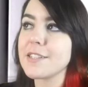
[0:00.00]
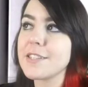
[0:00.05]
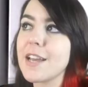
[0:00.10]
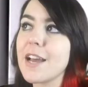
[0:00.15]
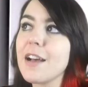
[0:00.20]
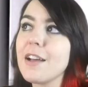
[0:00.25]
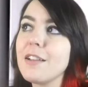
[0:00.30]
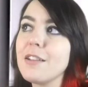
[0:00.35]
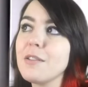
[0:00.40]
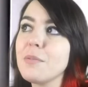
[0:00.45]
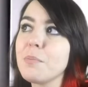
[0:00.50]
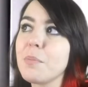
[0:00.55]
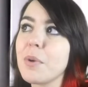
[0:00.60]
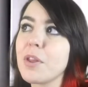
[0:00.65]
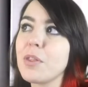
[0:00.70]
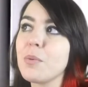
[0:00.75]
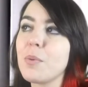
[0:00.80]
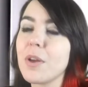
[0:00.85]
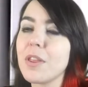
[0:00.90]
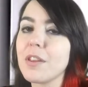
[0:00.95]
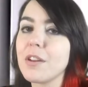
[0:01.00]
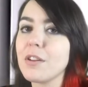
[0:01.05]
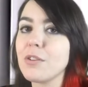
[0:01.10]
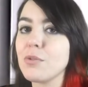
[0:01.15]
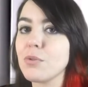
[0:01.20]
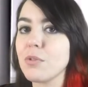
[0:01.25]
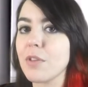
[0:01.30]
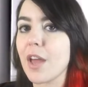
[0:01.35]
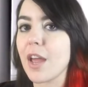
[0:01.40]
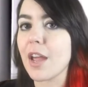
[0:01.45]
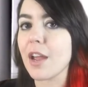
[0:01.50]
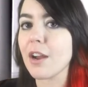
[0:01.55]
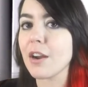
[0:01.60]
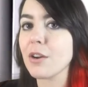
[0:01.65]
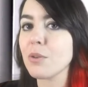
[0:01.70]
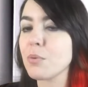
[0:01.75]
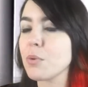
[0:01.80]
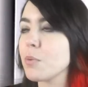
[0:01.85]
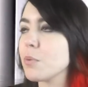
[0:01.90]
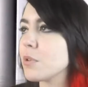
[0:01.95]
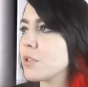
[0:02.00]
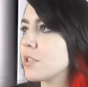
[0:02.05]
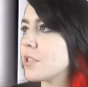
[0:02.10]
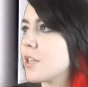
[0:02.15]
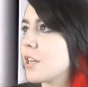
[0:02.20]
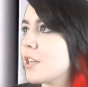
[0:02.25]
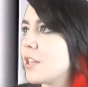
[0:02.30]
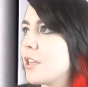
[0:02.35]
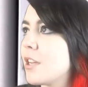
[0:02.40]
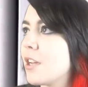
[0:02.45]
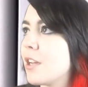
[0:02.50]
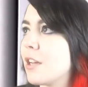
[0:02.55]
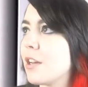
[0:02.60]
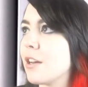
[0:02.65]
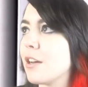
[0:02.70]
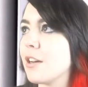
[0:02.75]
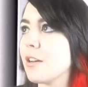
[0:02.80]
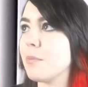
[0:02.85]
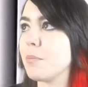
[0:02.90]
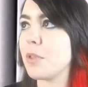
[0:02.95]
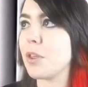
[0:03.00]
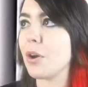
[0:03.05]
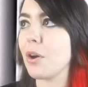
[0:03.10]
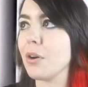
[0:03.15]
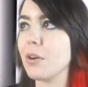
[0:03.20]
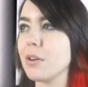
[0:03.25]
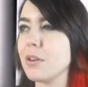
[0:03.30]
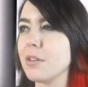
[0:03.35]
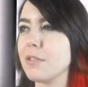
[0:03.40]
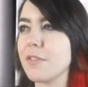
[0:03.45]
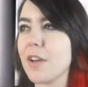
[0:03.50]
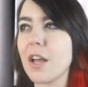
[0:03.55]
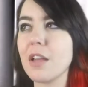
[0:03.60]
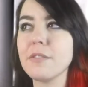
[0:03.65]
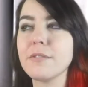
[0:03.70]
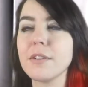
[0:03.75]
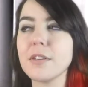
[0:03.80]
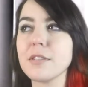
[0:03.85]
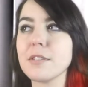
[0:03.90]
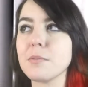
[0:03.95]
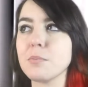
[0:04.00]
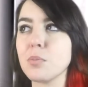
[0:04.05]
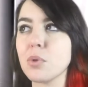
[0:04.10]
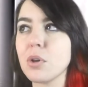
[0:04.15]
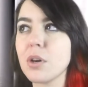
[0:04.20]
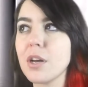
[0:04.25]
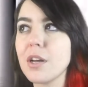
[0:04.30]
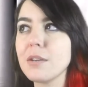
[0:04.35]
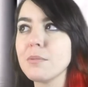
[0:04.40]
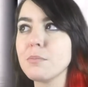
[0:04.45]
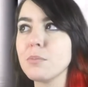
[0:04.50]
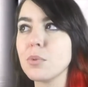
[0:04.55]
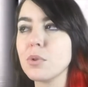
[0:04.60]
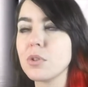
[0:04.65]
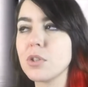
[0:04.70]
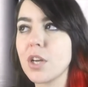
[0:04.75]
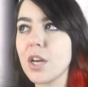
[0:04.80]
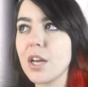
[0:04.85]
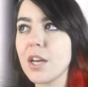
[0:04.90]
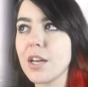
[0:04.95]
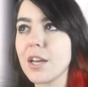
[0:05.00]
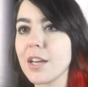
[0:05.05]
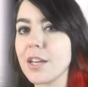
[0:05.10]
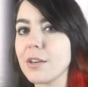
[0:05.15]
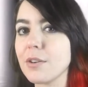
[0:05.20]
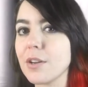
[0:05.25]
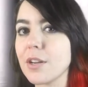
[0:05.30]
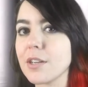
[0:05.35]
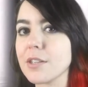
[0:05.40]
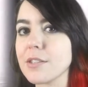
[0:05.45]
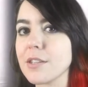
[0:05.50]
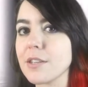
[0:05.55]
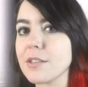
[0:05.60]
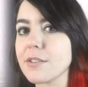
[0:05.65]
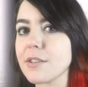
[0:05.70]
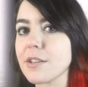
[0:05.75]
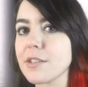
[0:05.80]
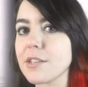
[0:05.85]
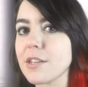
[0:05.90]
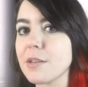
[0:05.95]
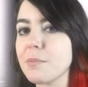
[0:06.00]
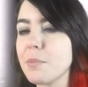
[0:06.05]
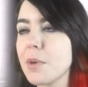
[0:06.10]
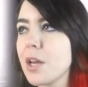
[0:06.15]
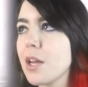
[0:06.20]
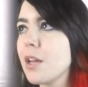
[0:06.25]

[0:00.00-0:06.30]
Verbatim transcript: can tell by the way that I drew the hair. We were studying um, the art of Alphonse Mucha. Mucha. I don't know how to say his last name.